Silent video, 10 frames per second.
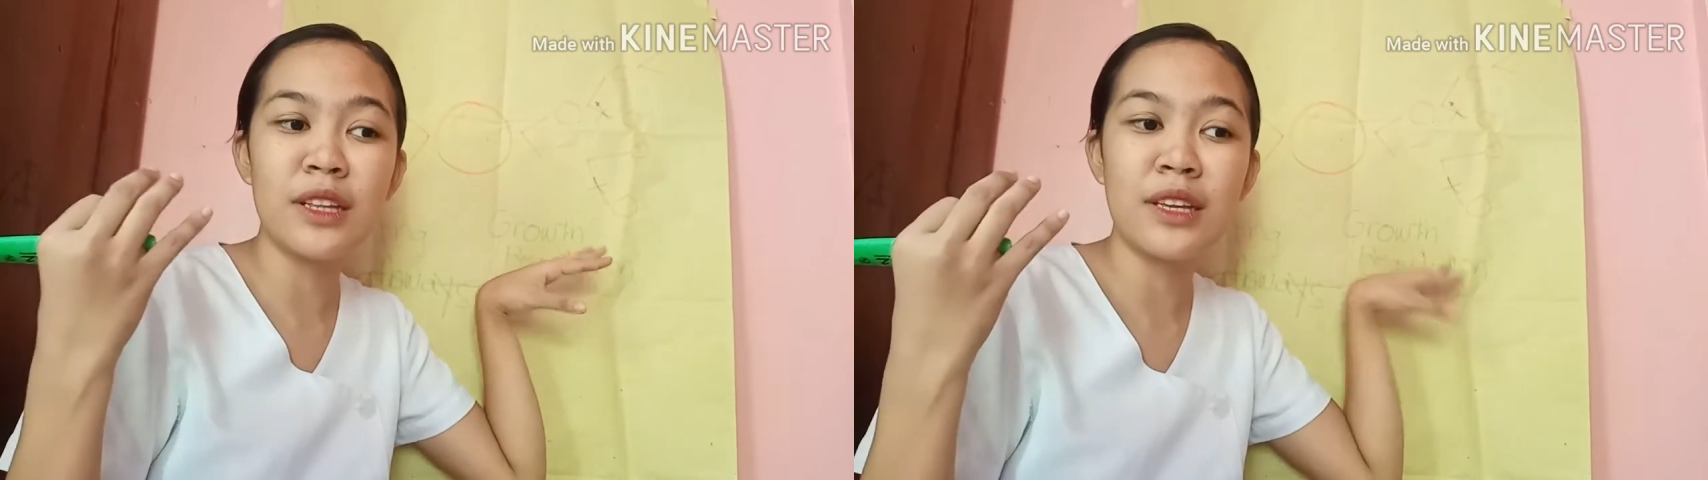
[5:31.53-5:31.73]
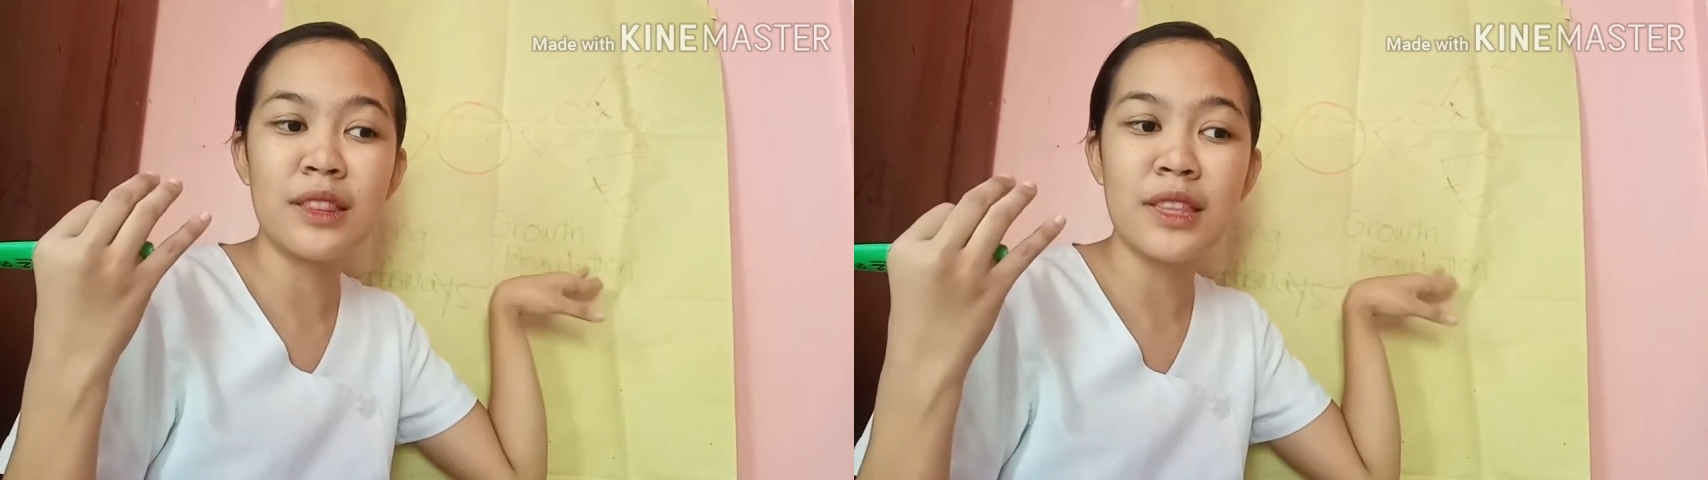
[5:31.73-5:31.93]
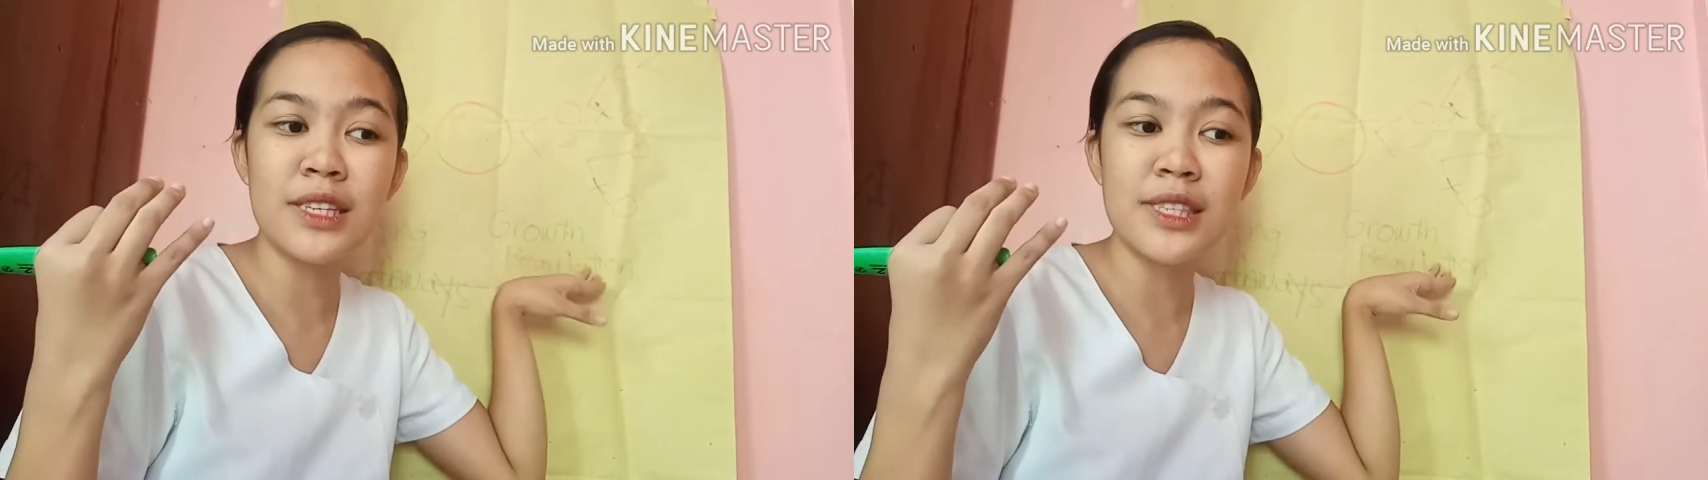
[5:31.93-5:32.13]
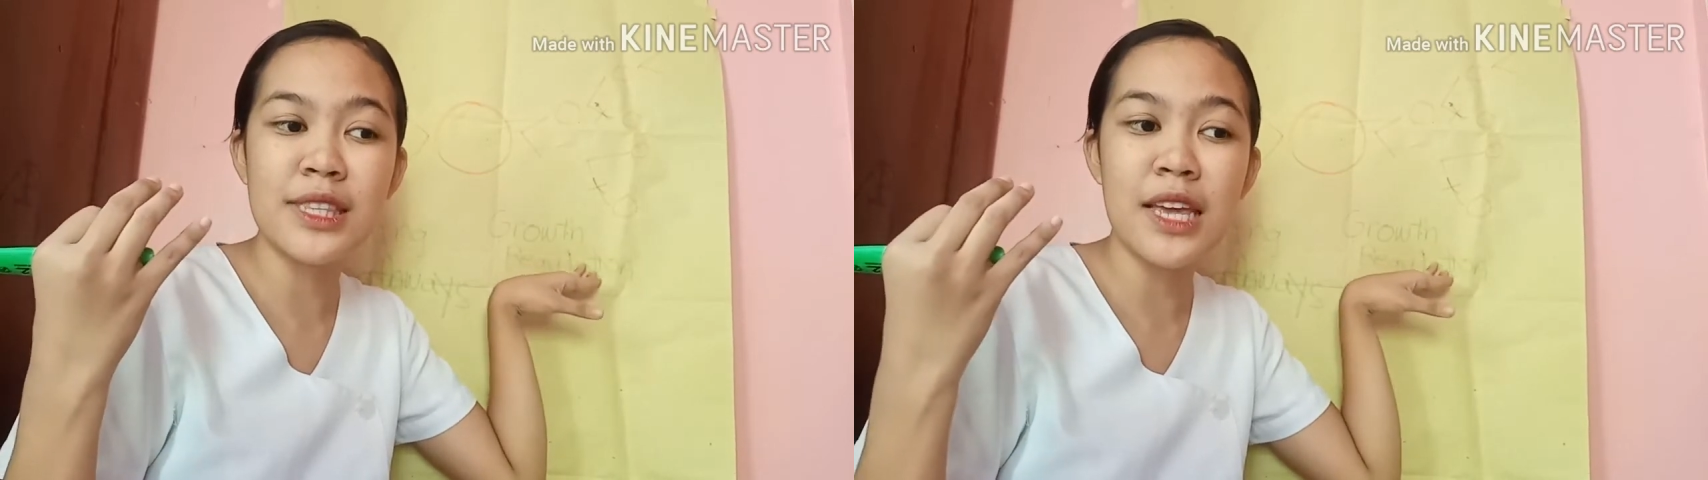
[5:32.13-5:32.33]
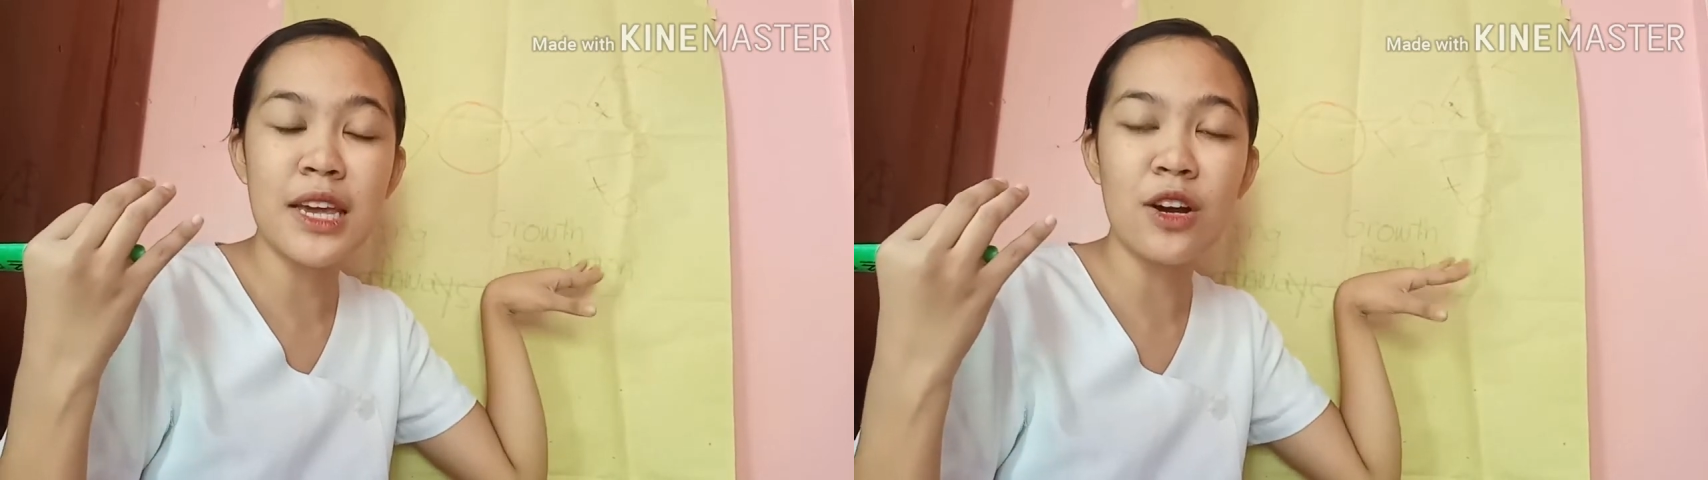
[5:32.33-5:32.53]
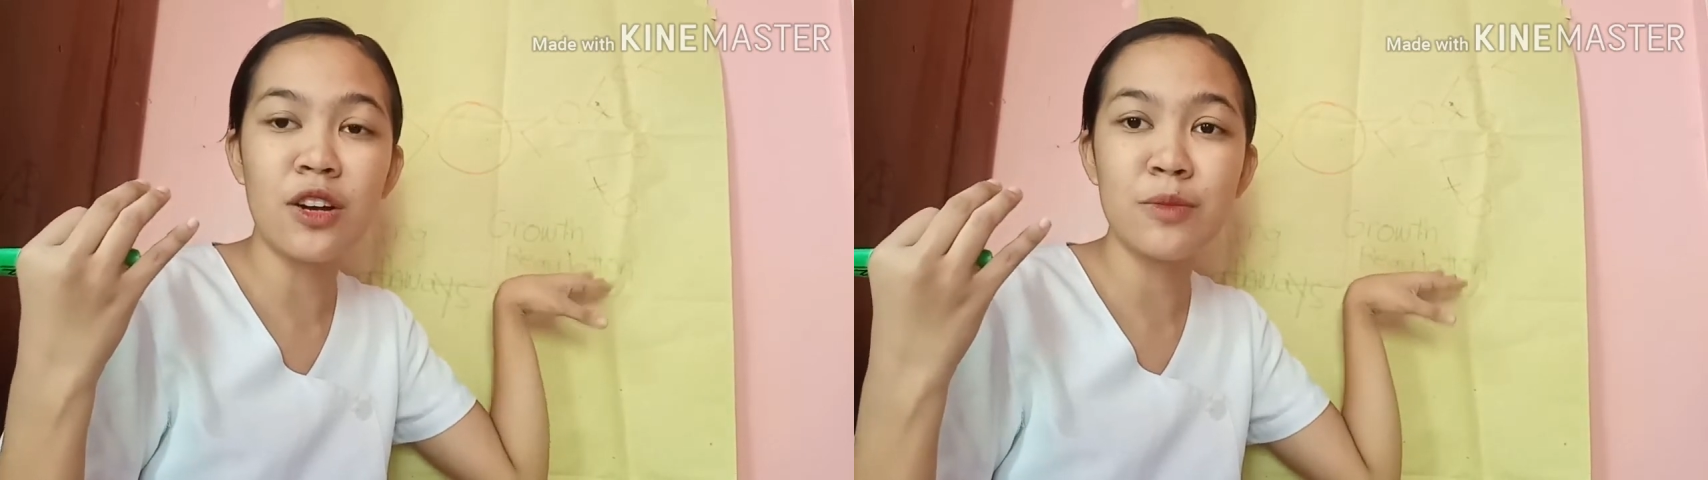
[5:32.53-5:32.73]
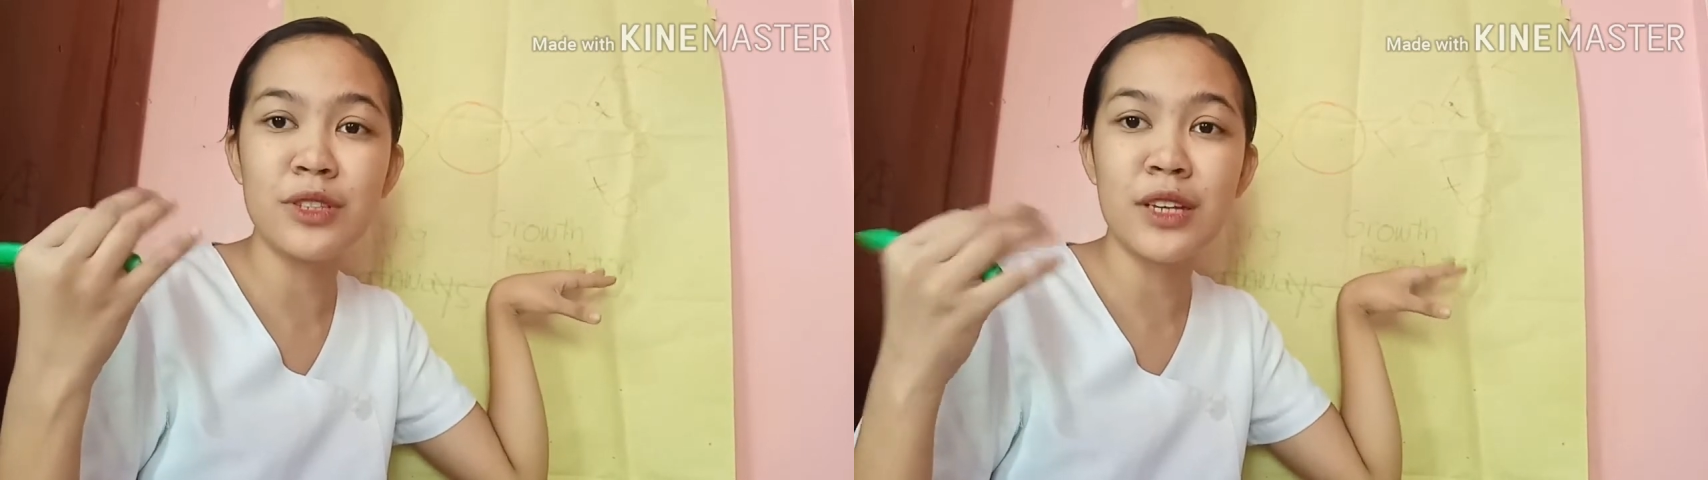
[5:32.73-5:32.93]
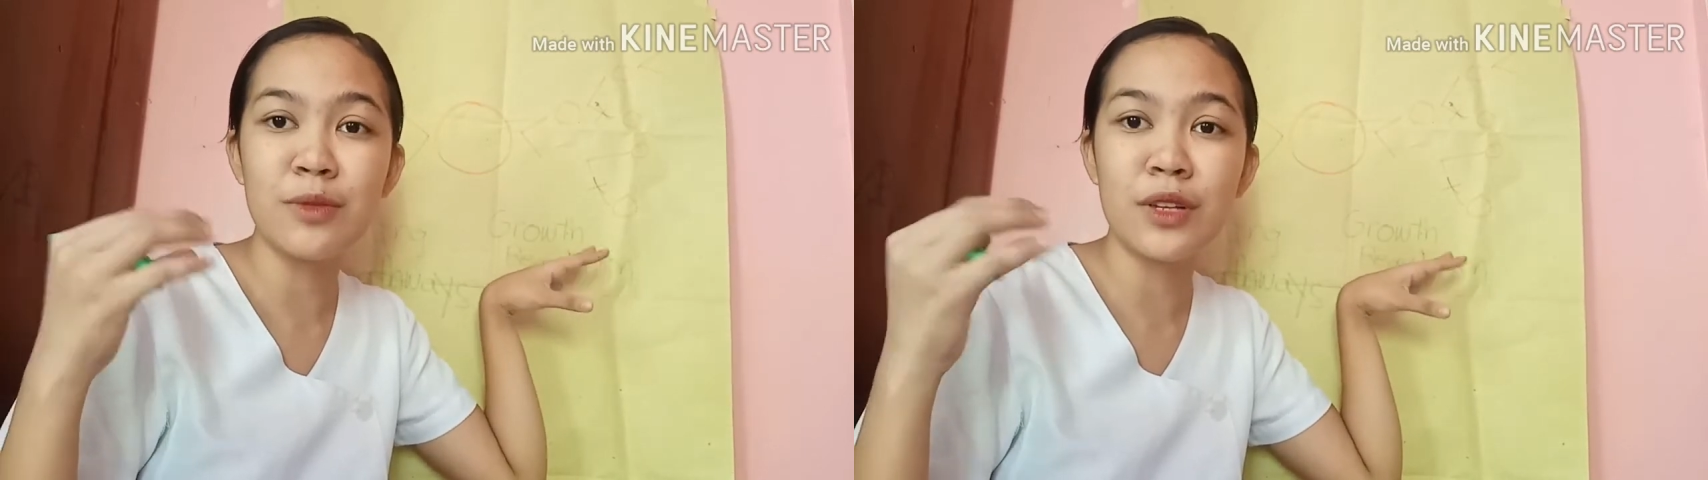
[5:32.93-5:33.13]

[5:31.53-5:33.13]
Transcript: It is the hormone that